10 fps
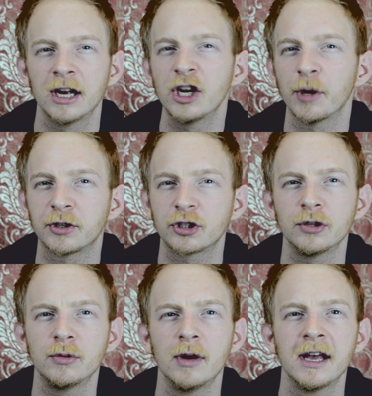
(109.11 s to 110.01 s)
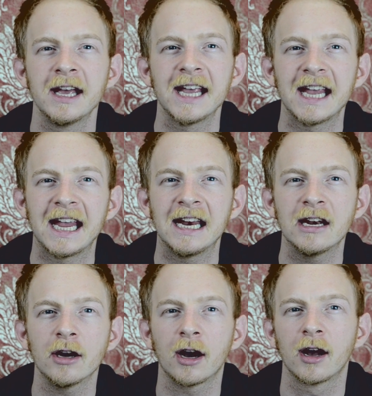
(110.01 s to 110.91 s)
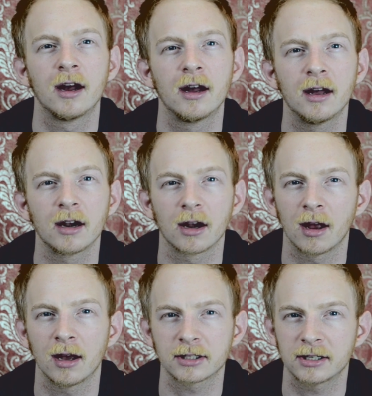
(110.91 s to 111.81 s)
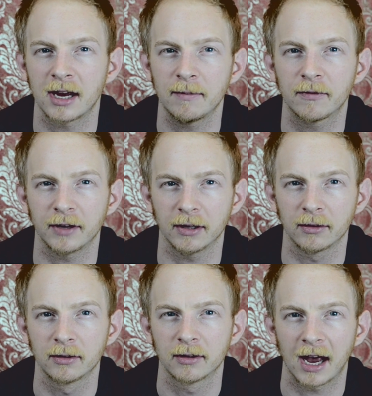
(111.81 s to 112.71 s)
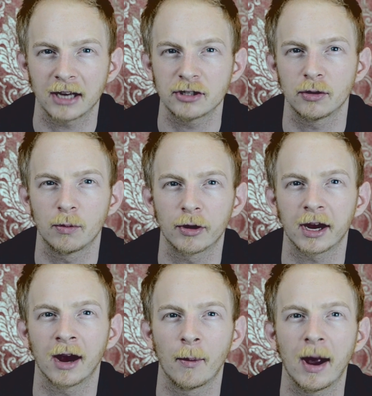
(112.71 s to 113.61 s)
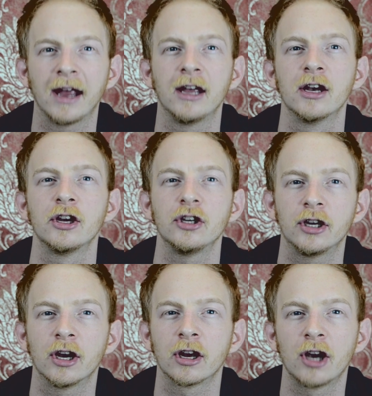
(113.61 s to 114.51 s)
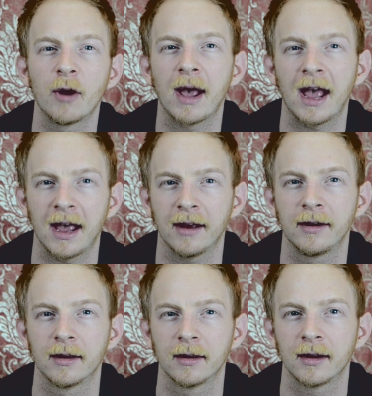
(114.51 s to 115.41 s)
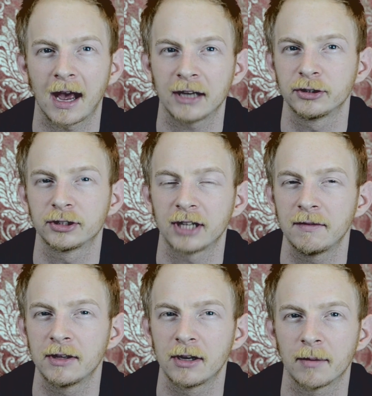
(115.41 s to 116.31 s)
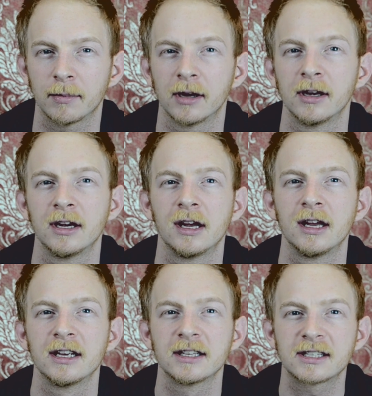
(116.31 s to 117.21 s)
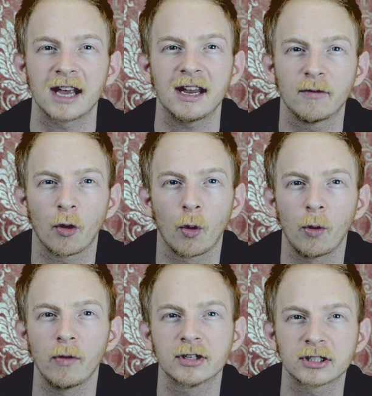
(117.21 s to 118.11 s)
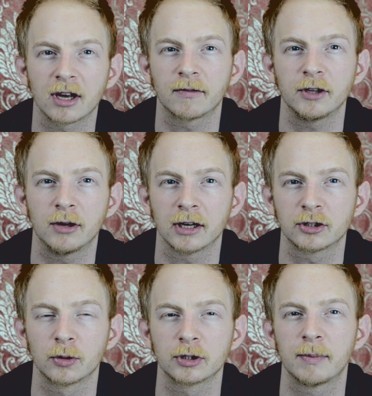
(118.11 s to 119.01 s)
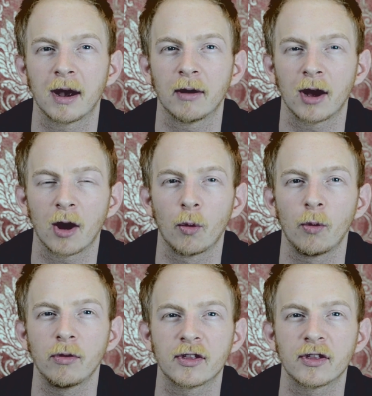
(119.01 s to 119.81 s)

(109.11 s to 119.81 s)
Number two, in her last name field, as you're walking away, you're going to go ahead and as you're saving the number, save all the stuff that you guys talked about, all the